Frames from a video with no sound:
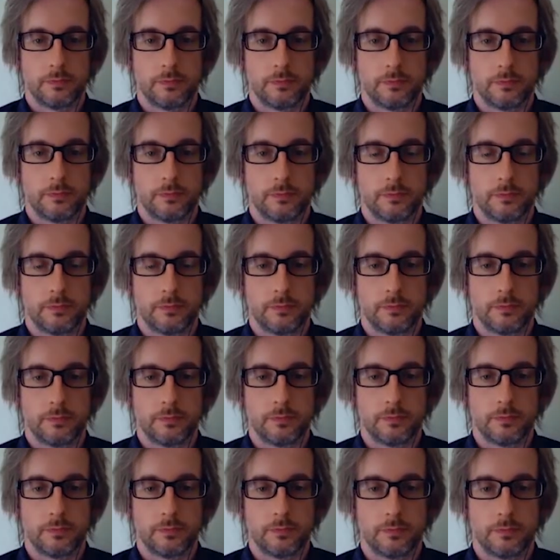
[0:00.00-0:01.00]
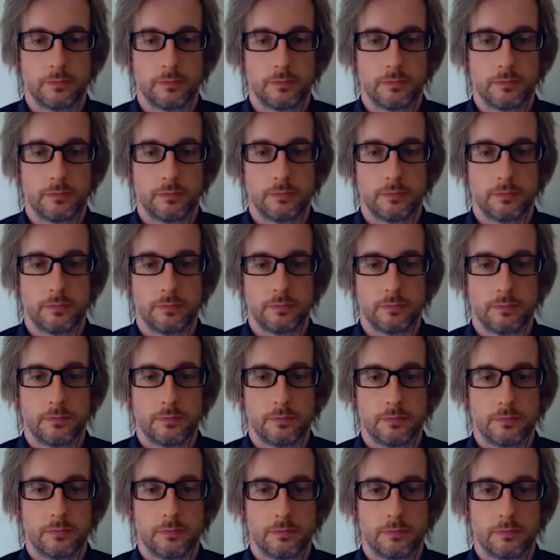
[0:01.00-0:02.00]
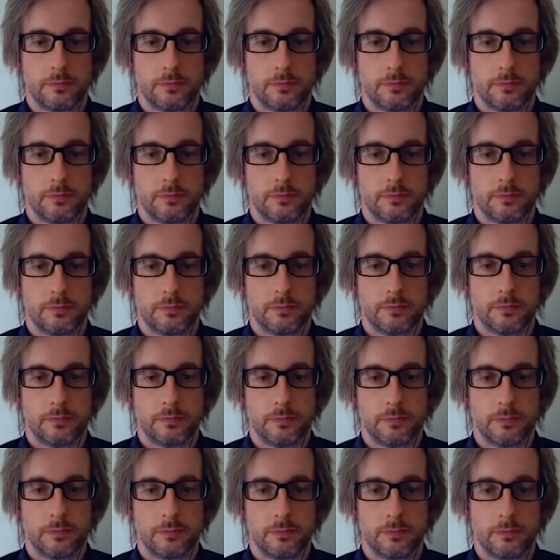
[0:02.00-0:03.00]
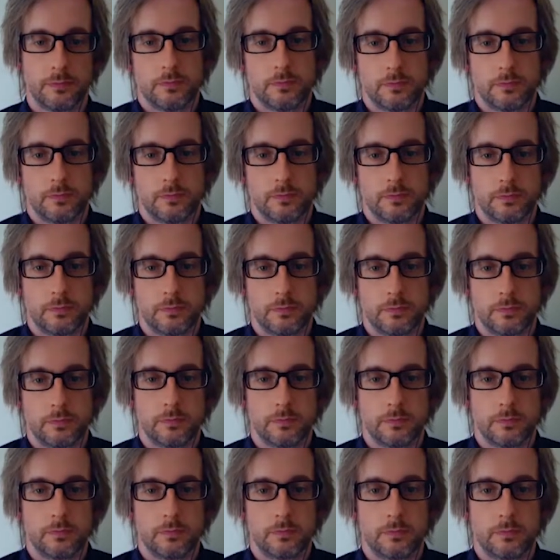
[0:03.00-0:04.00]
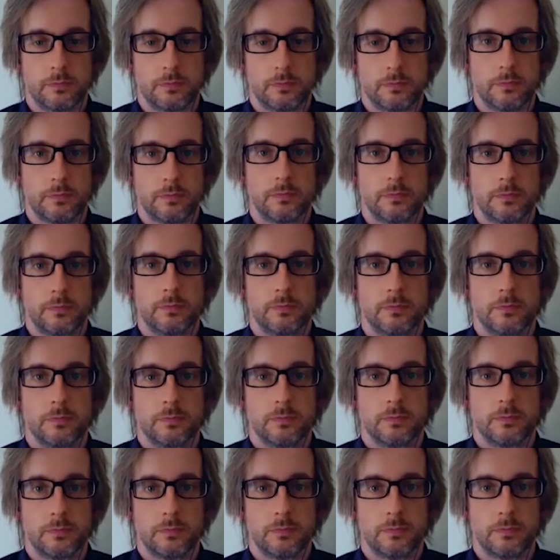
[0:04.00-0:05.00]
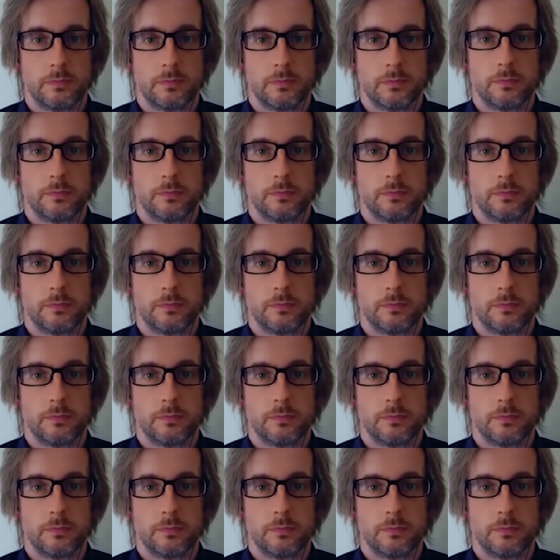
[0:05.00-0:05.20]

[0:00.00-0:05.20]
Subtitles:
(not speaking)